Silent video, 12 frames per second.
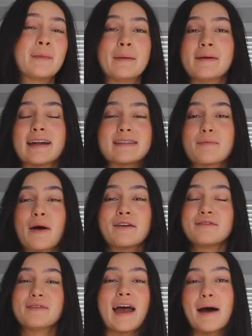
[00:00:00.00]
Maybe that's part
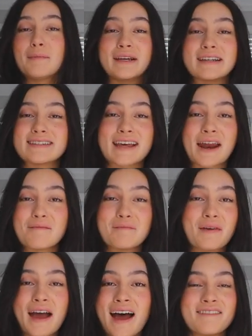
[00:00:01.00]
of the happiness that
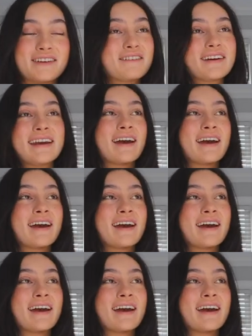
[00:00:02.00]
I'm having right